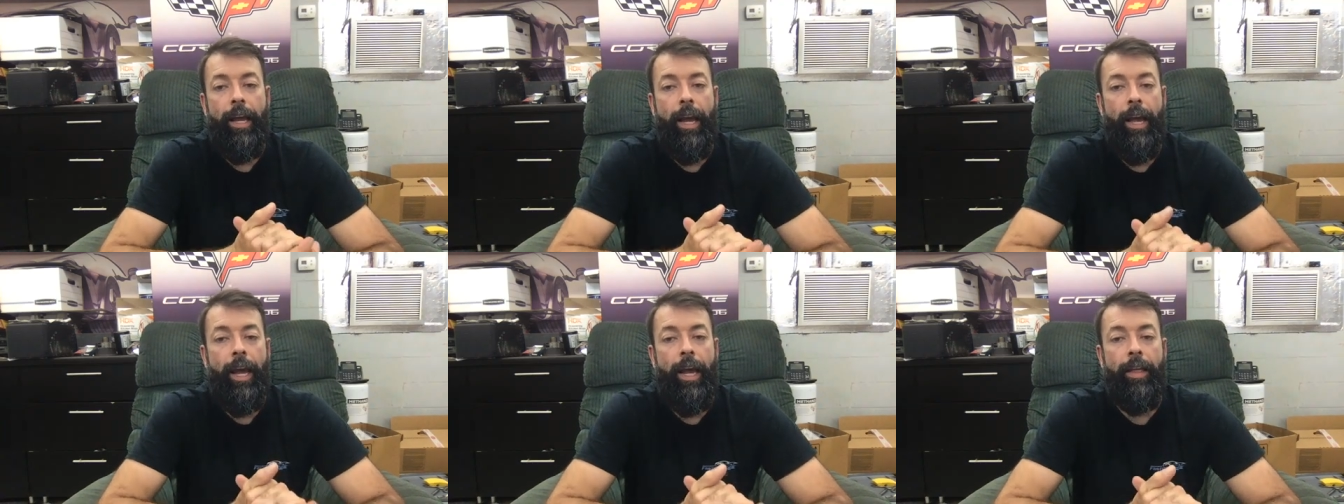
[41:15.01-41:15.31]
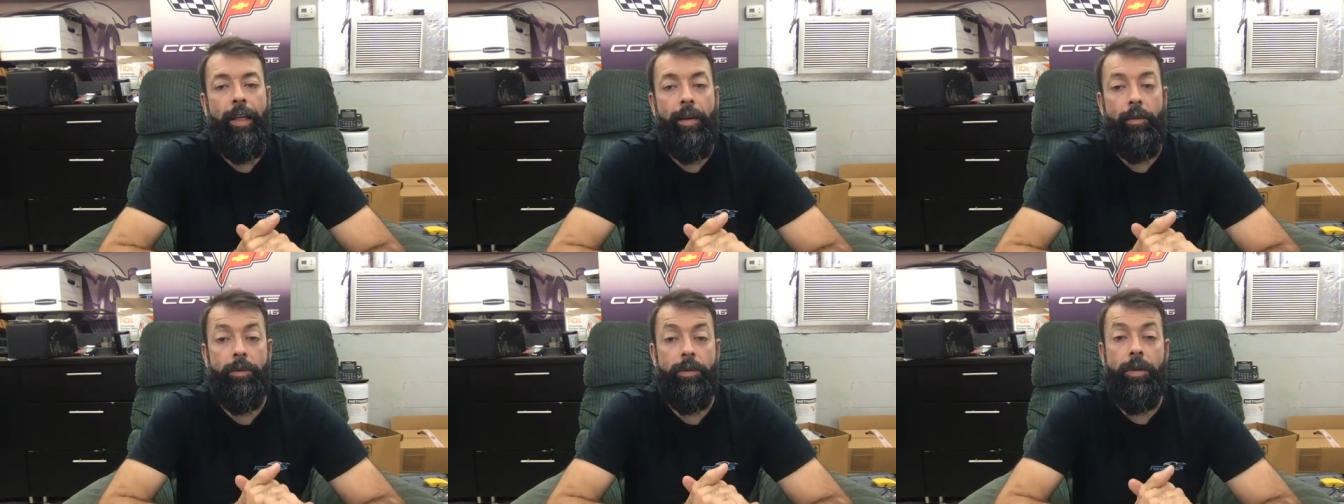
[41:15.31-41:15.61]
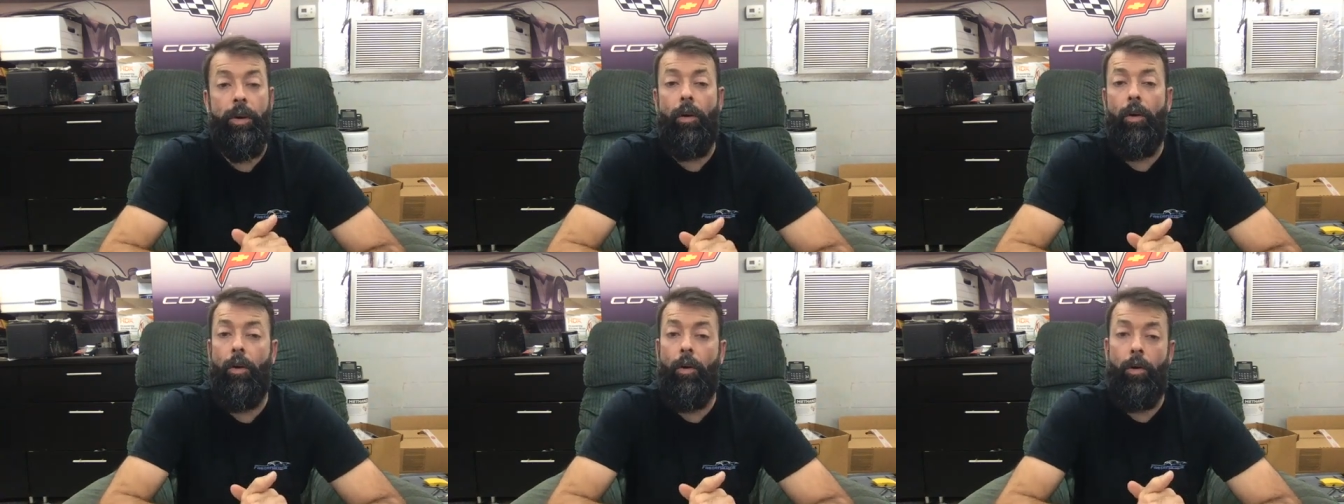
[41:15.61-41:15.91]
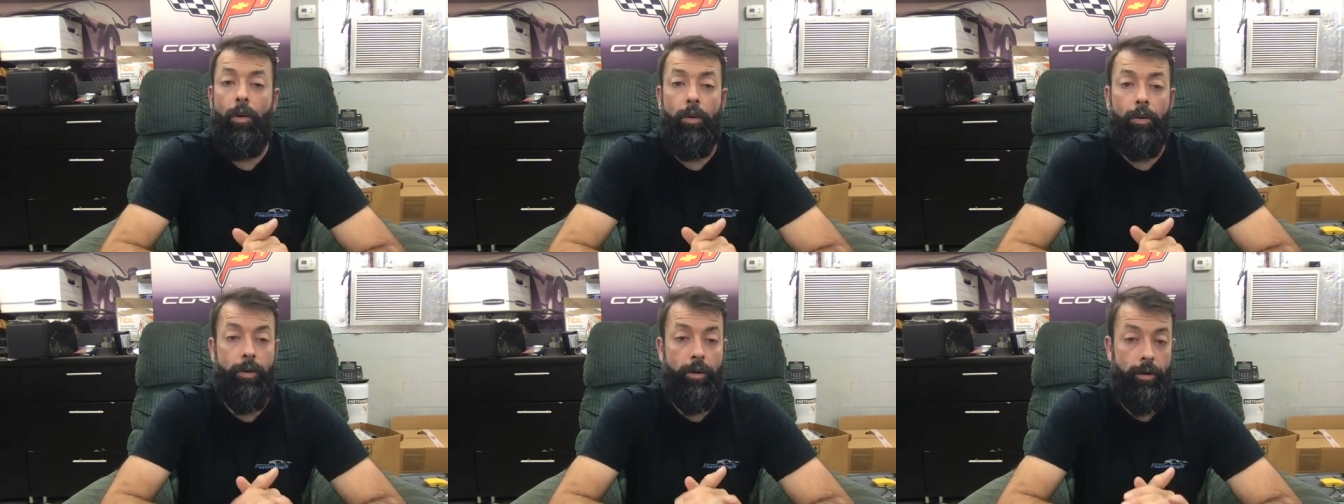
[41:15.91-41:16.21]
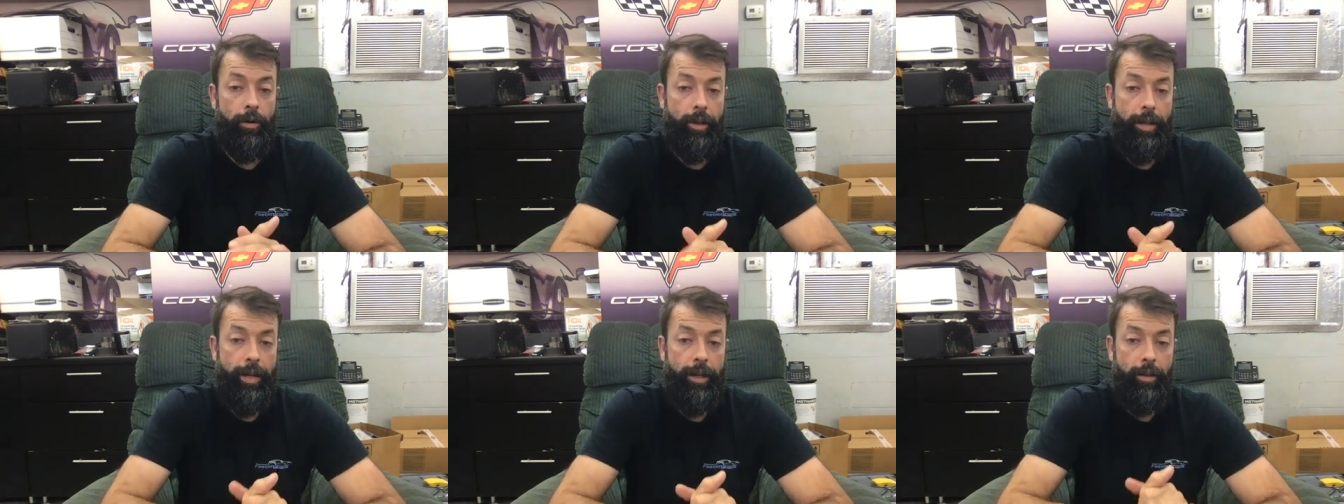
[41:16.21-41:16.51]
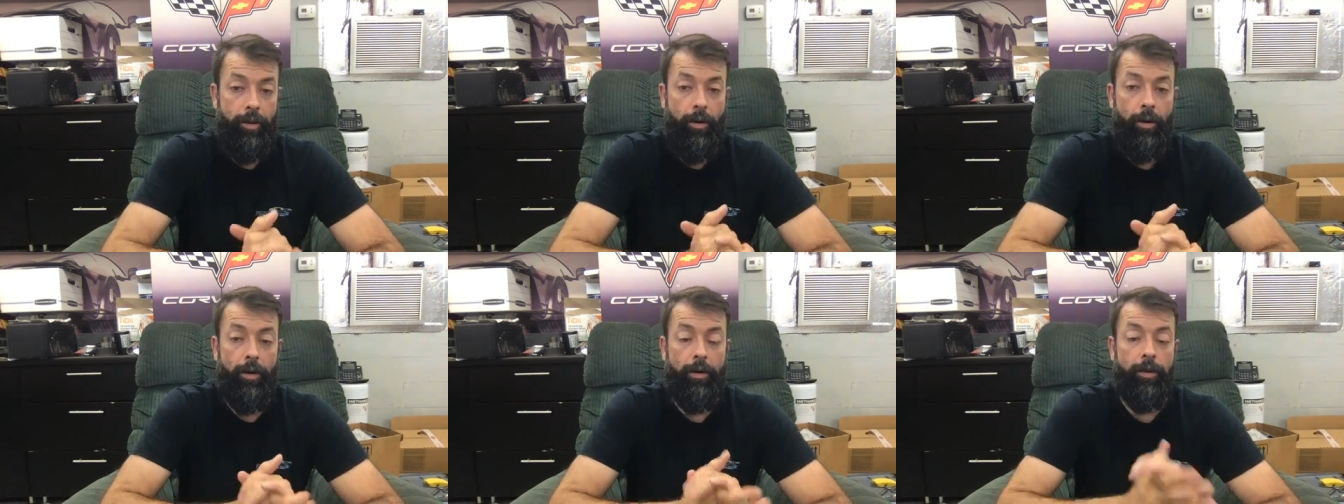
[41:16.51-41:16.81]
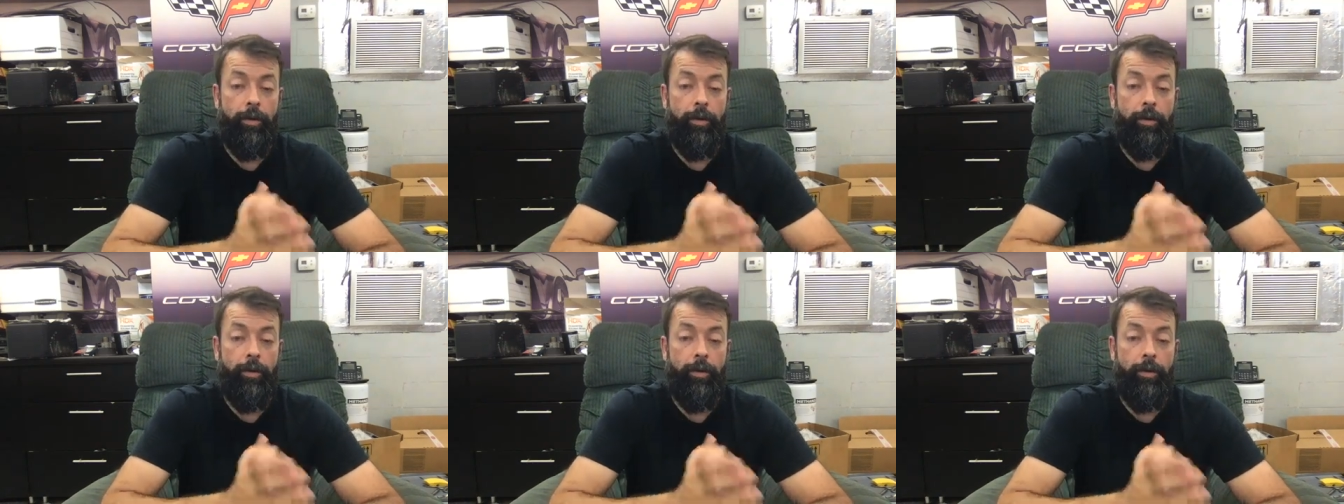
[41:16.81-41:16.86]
and that was an ultralight car.